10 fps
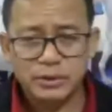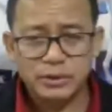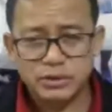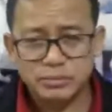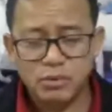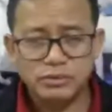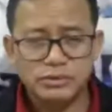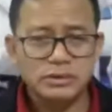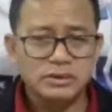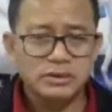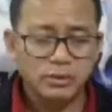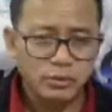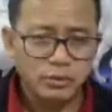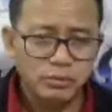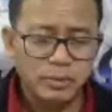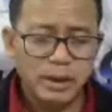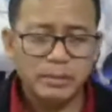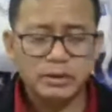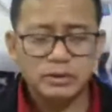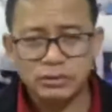your sponsors, new
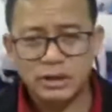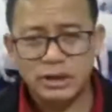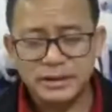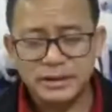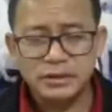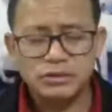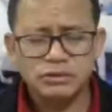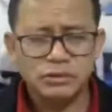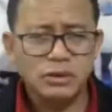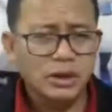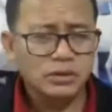members, or leaders also.